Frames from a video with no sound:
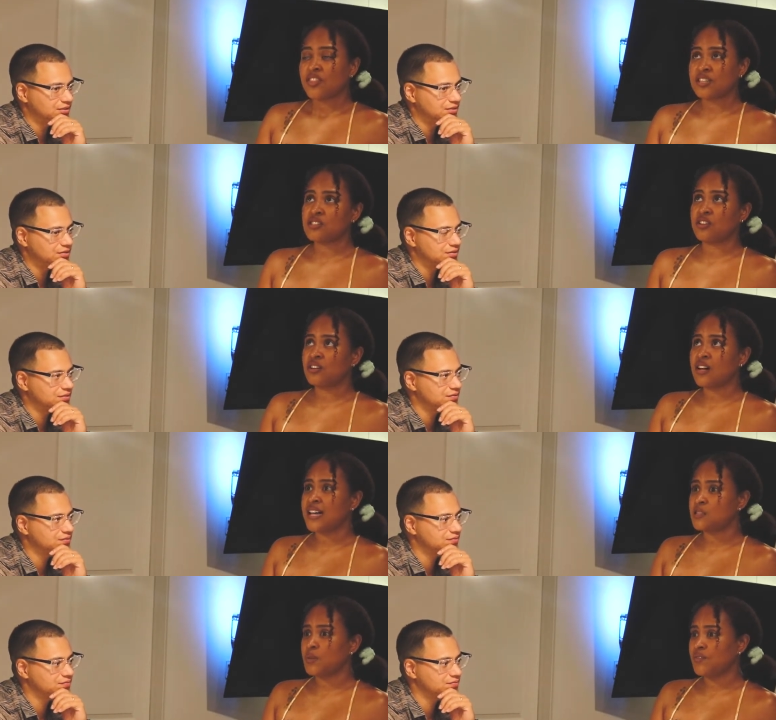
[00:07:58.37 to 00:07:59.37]
Speaker 1: this girl
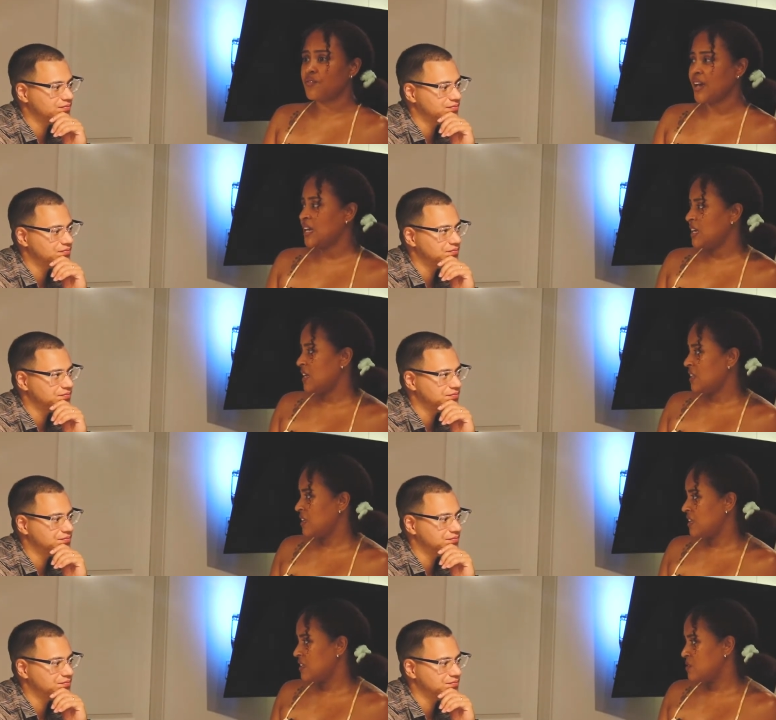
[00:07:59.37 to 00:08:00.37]
has been fighting. I
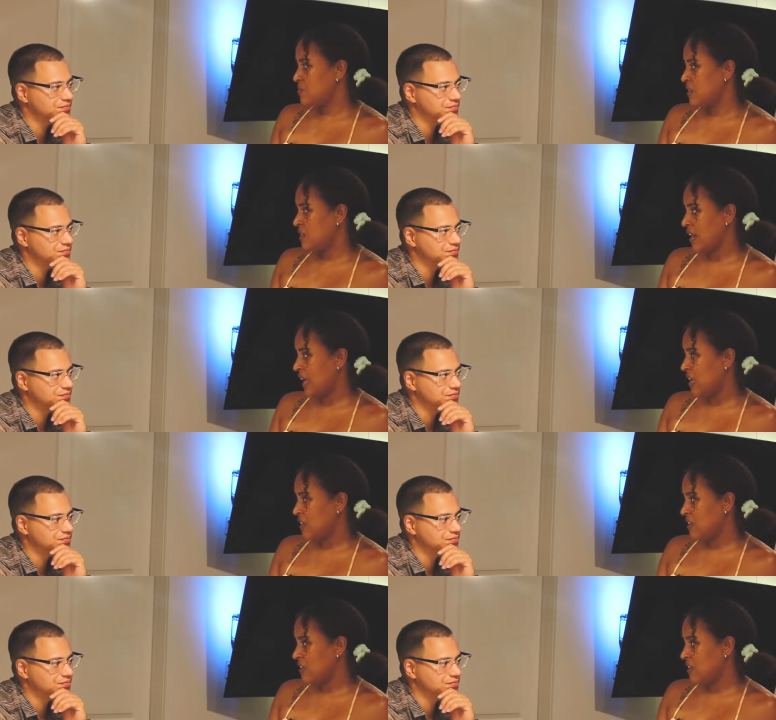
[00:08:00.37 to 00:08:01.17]
think it's been eight